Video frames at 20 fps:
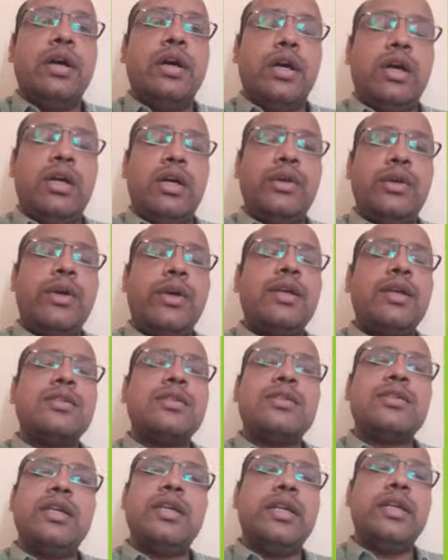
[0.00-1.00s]
You
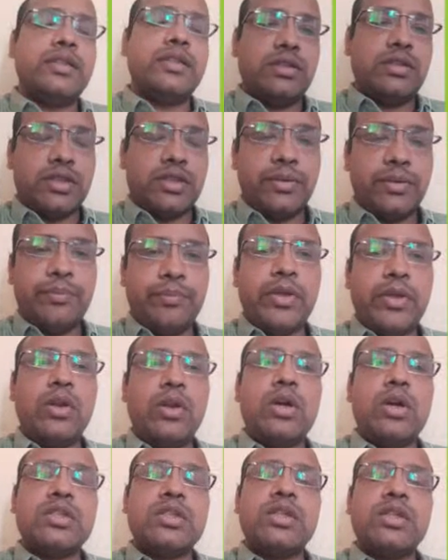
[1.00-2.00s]
can see it is a simple
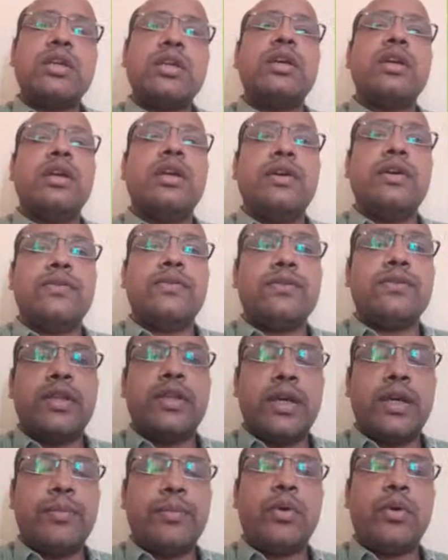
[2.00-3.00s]
logic. If
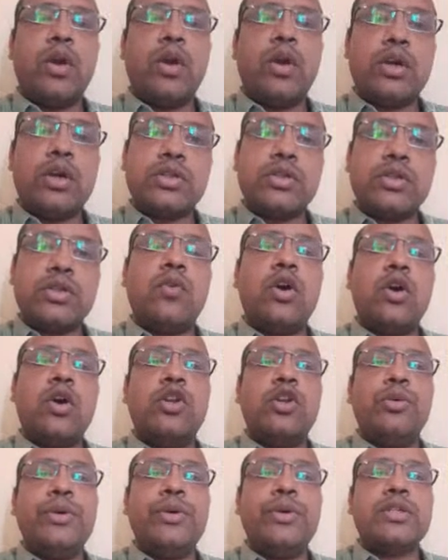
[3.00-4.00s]
the production
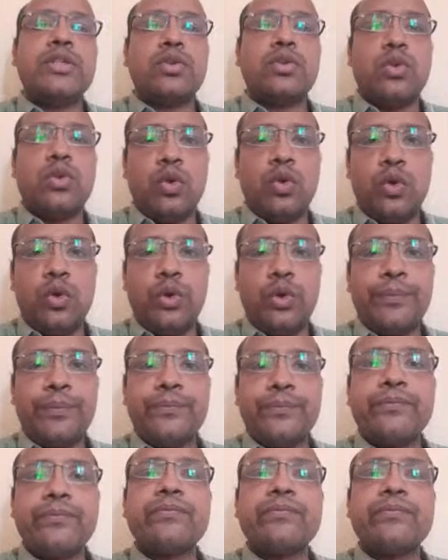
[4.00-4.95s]
volume is low,